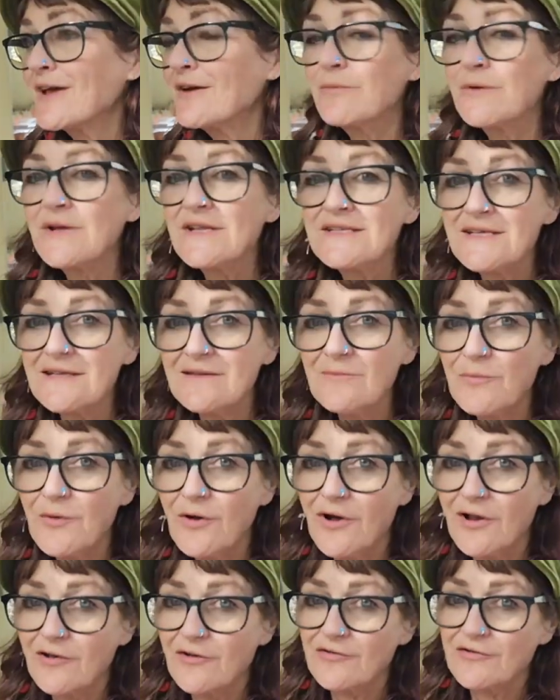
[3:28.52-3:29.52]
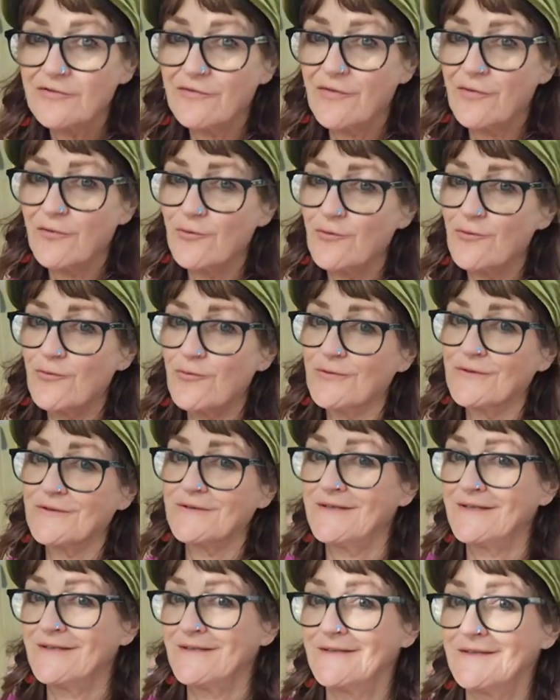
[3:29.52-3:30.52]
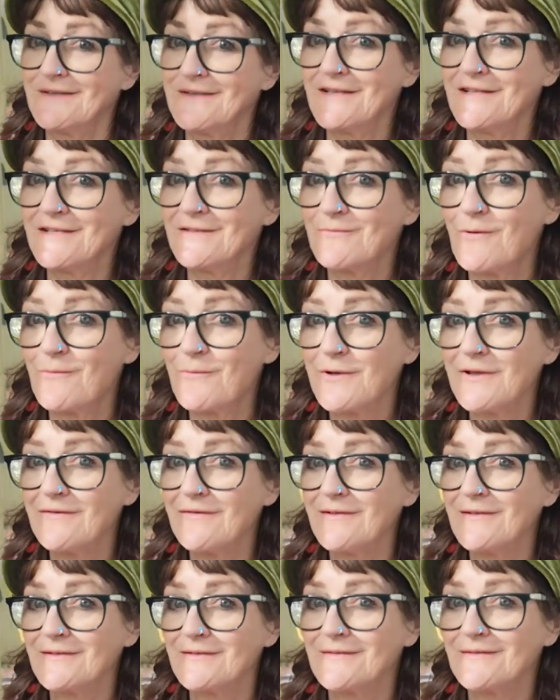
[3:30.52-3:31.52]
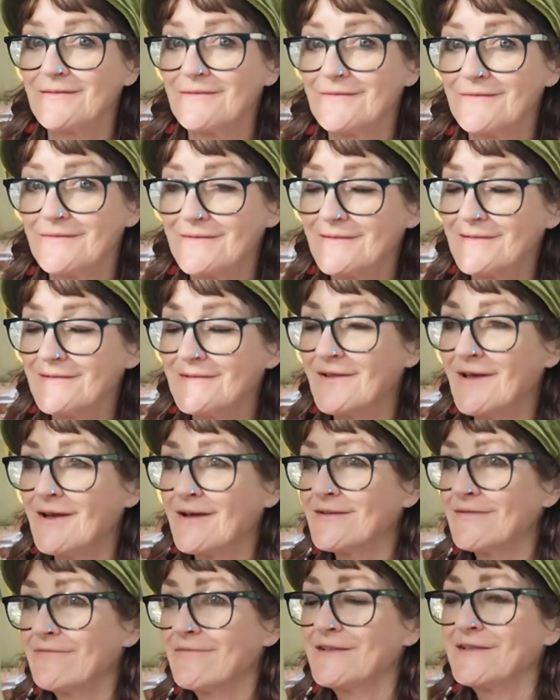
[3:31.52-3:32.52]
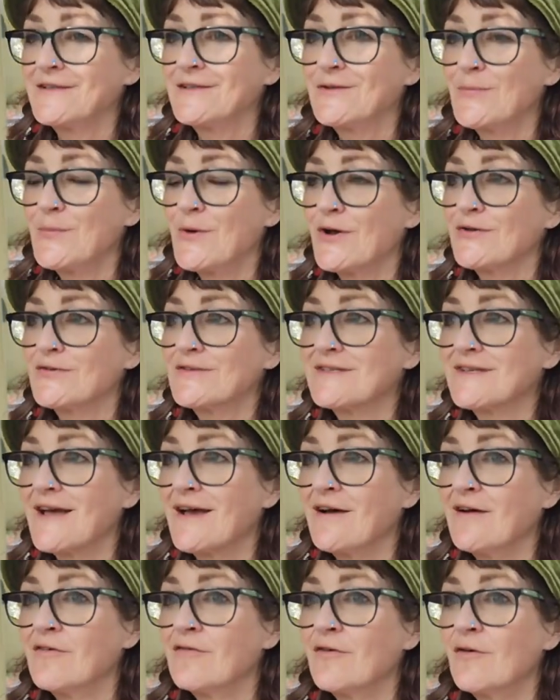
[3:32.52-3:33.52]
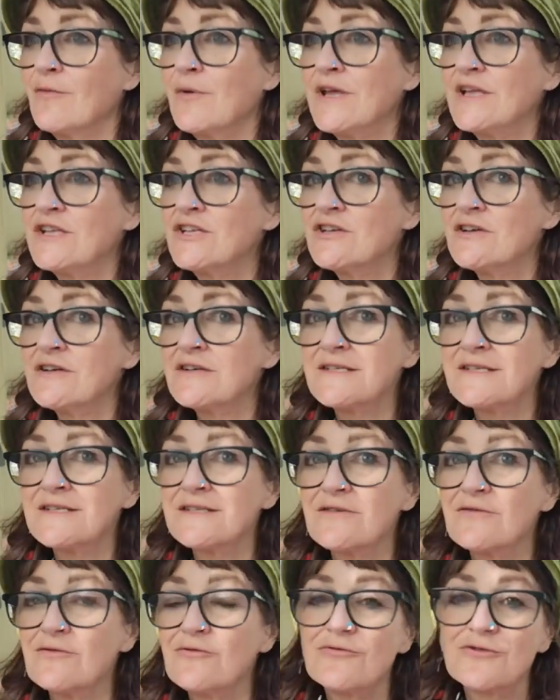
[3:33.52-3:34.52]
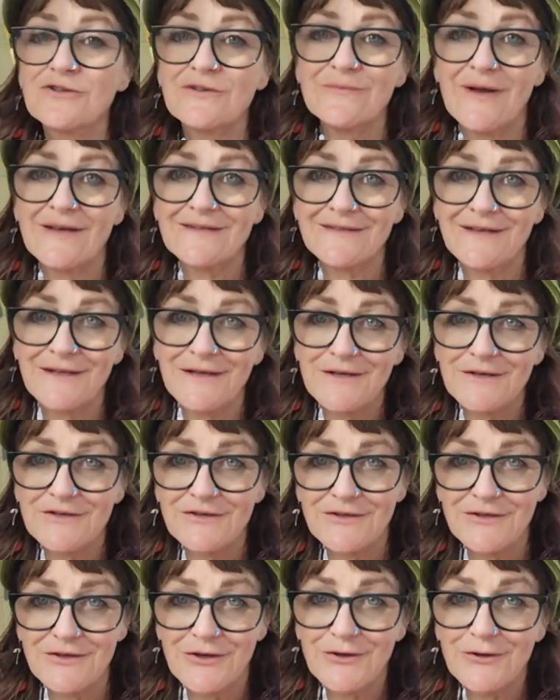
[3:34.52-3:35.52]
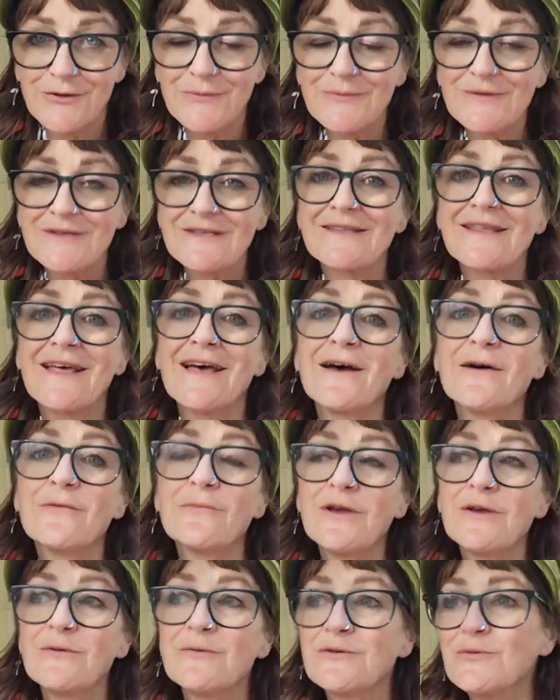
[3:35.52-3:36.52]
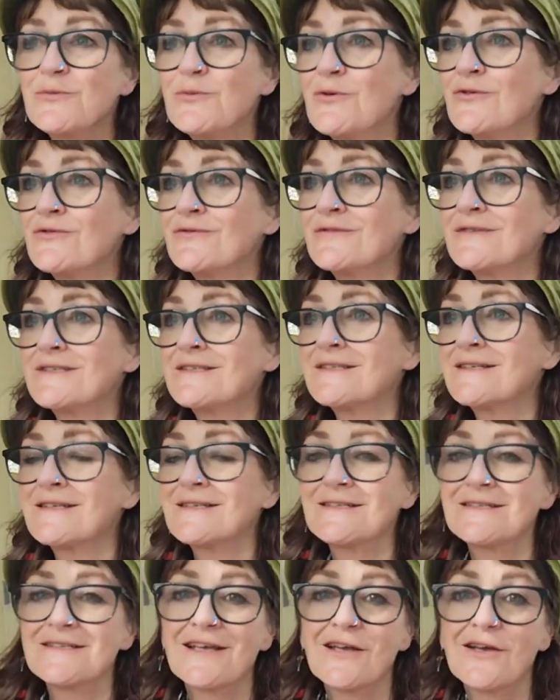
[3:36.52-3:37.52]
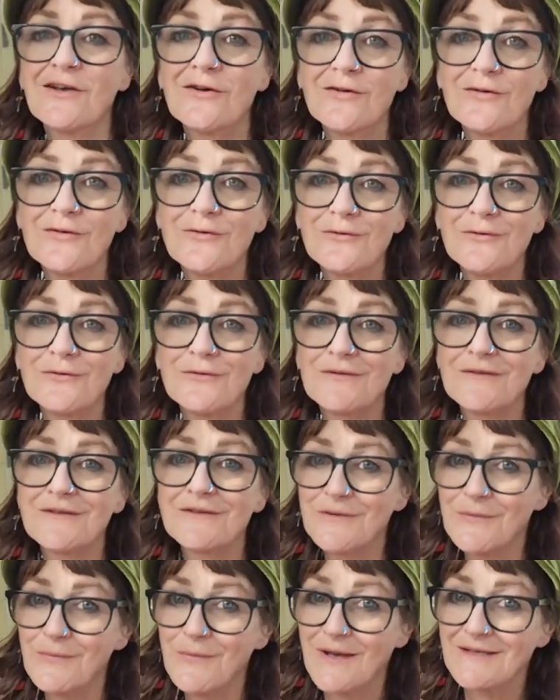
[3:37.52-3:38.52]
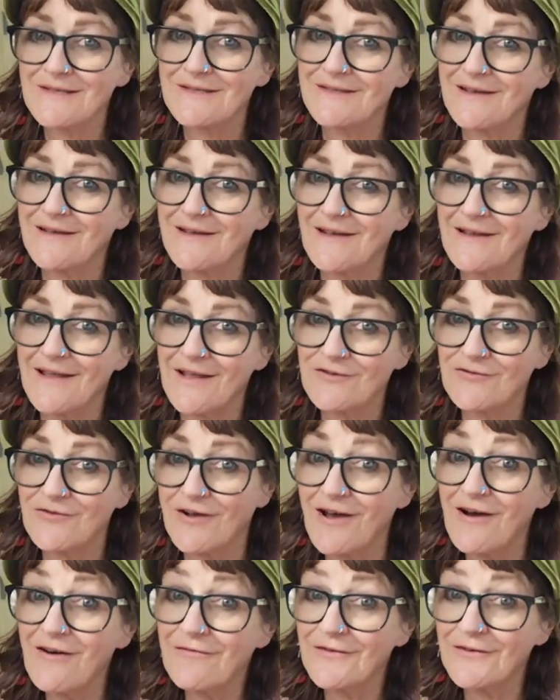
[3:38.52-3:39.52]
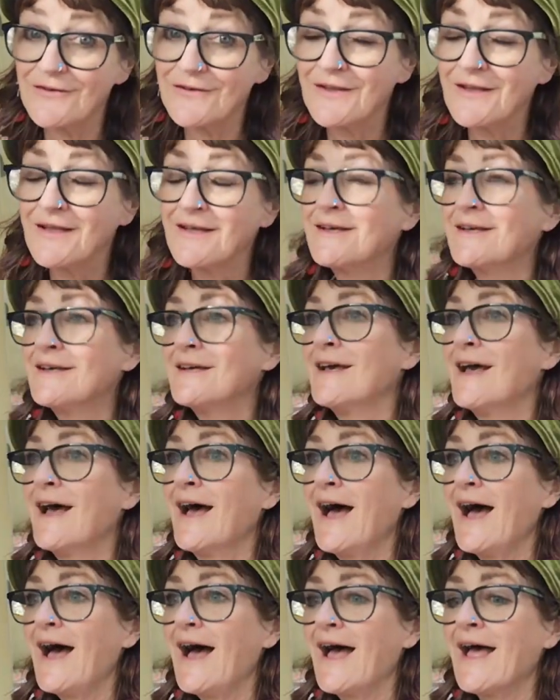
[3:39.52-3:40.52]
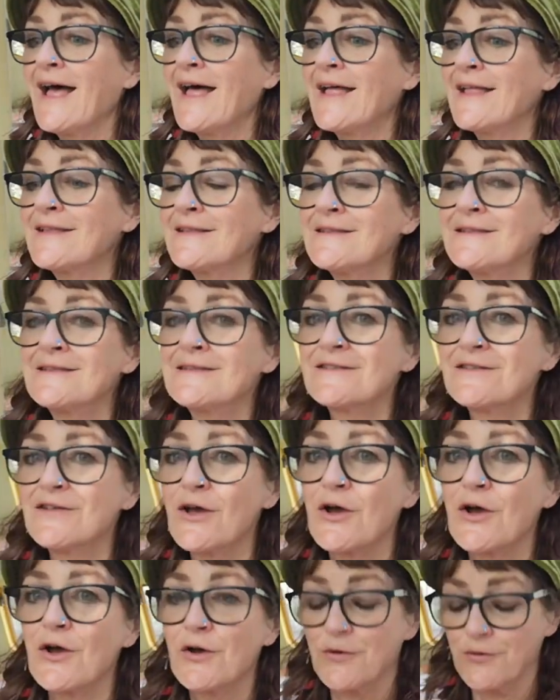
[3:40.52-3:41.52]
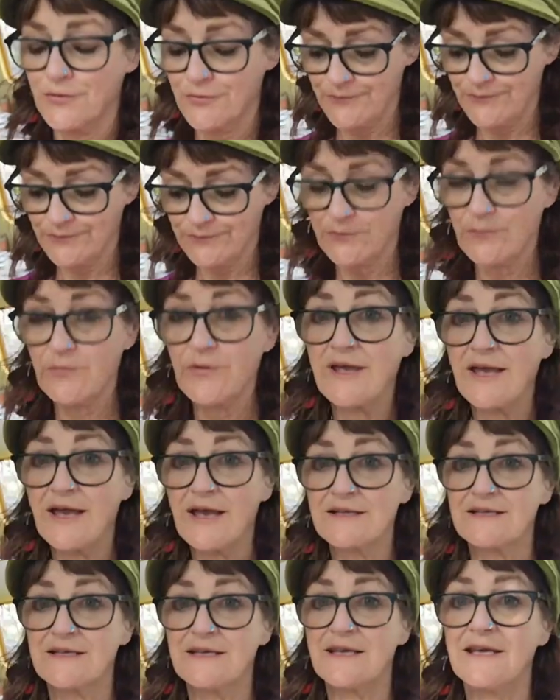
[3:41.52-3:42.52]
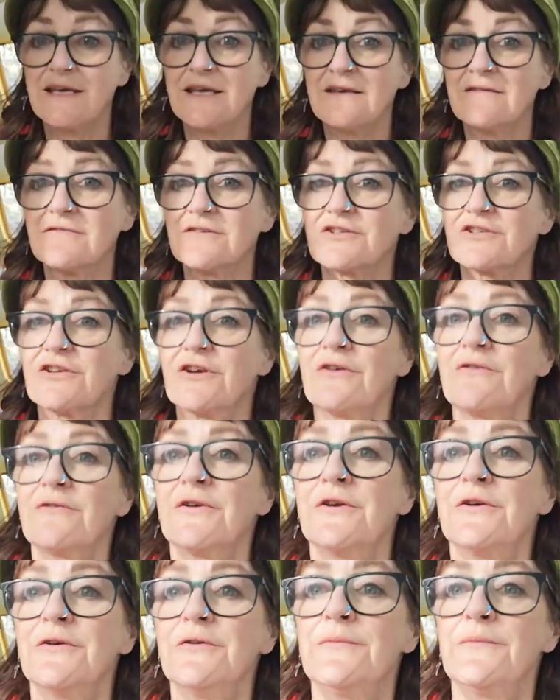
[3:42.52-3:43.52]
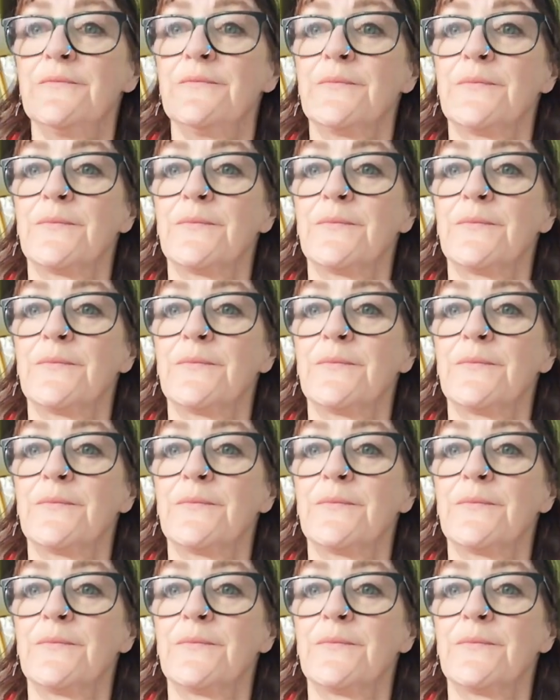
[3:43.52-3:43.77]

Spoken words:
We didn't put a lot of thought into this when we fitted the boat out. We just automatically assumed that we would want a single domestic electric oven, and so we had it here. I'll show you.